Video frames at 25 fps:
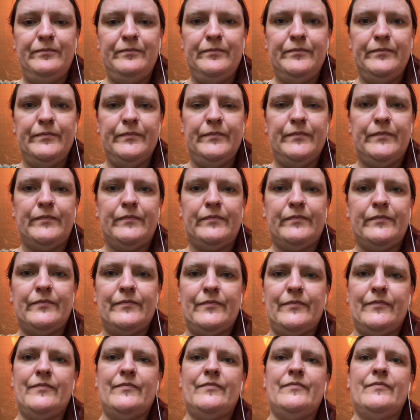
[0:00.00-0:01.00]

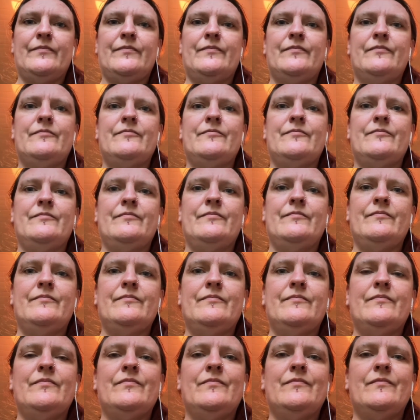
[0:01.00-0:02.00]

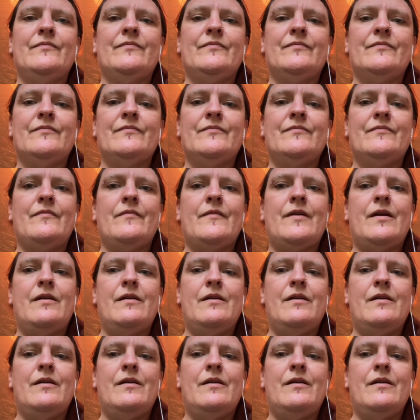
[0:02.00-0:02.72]
Nothing is said.